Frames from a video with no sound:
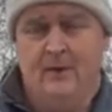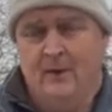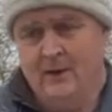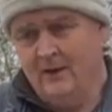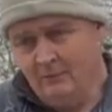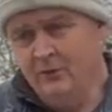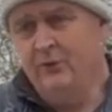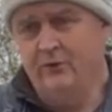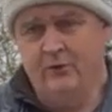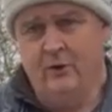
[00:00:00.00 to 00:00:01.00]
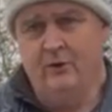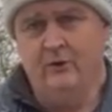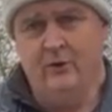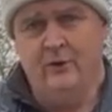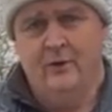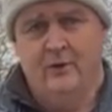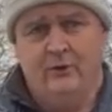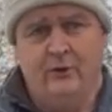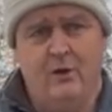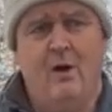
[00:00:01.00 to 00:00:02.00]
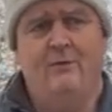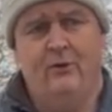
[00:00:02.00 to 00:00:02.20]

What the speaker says: And it was a disaster. So I've